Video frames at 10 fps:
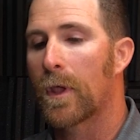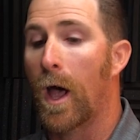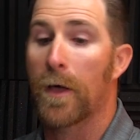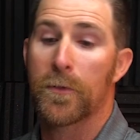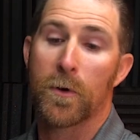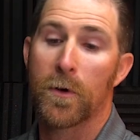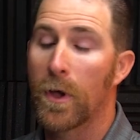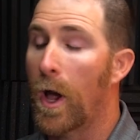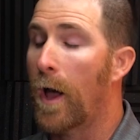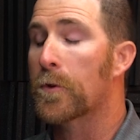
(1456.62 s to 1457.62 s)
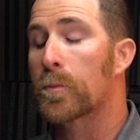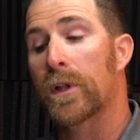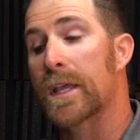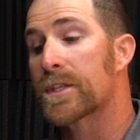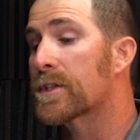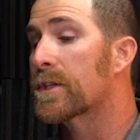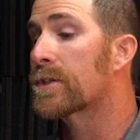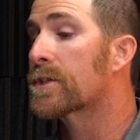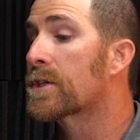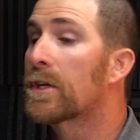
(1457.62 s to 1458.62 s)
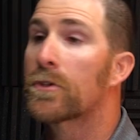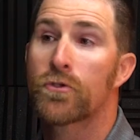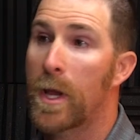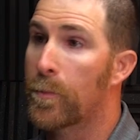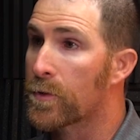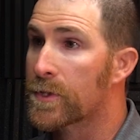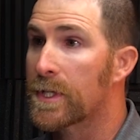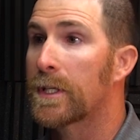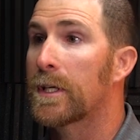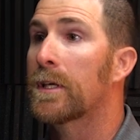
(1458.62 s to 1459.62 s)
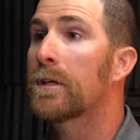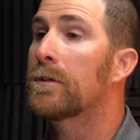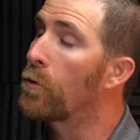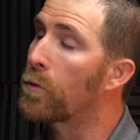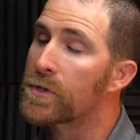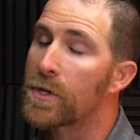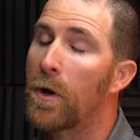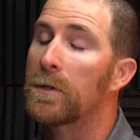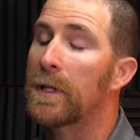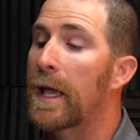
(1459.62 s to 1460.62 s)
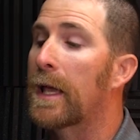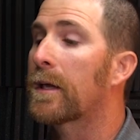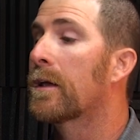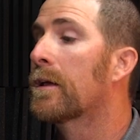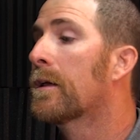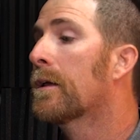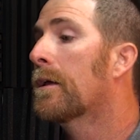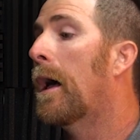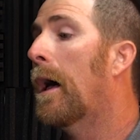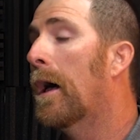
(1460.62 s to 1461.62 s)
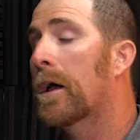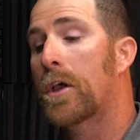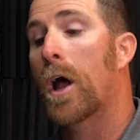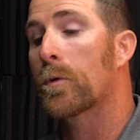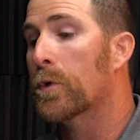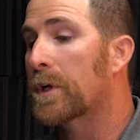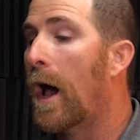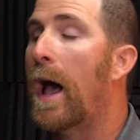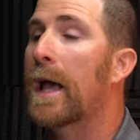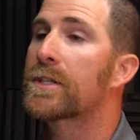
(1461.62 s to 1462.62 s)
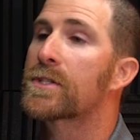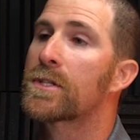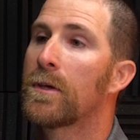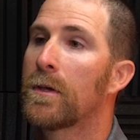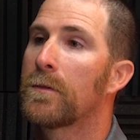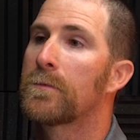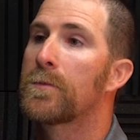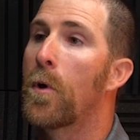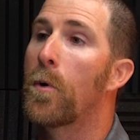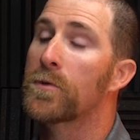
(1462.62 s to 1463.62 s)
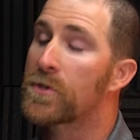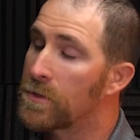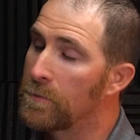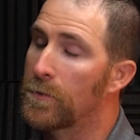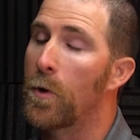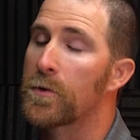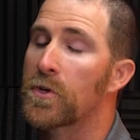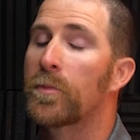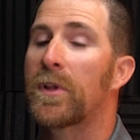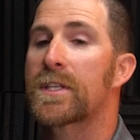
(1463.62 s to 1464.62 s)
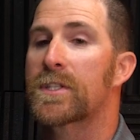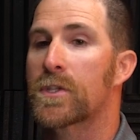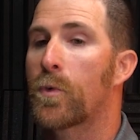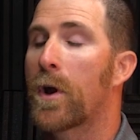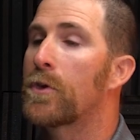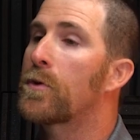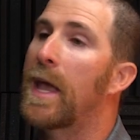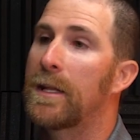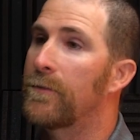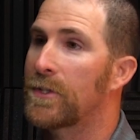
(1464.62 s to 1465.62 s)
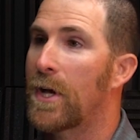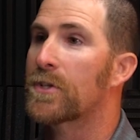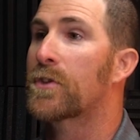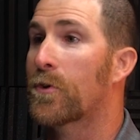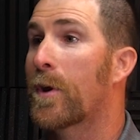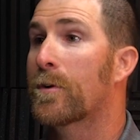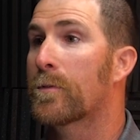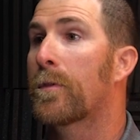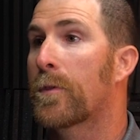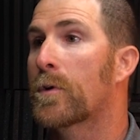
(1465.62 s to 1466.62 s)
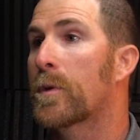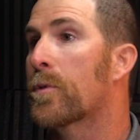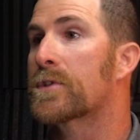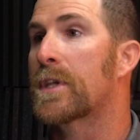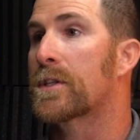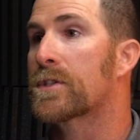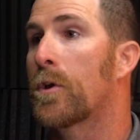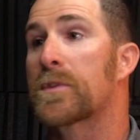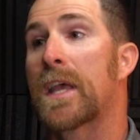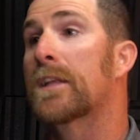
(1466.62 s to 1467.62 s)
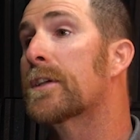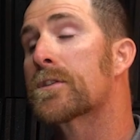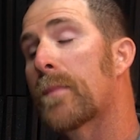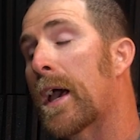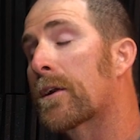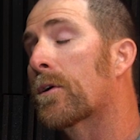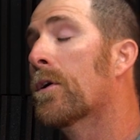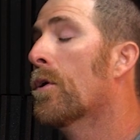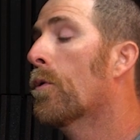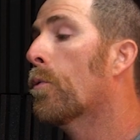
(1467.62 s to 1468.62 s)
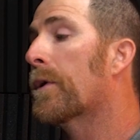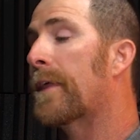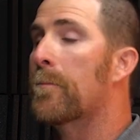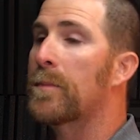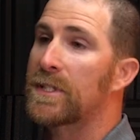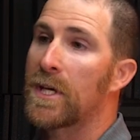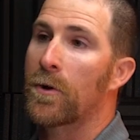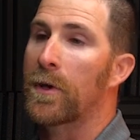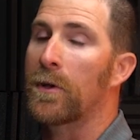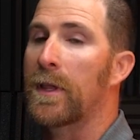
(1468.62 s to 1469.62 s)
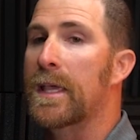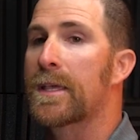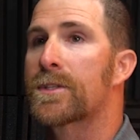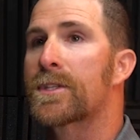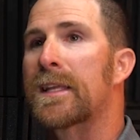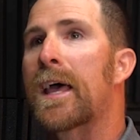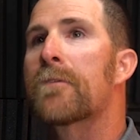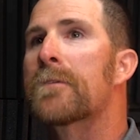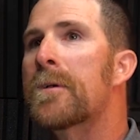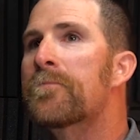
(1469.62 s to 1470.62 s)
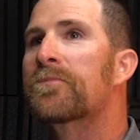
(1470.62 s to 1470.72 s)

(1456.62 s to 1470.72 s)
Other places, Draper City, North Salt Lake, Cottonwood Heights, those are places where you can't even touch the greater than 30% slopes. And it doesn't matter what that material is. And I've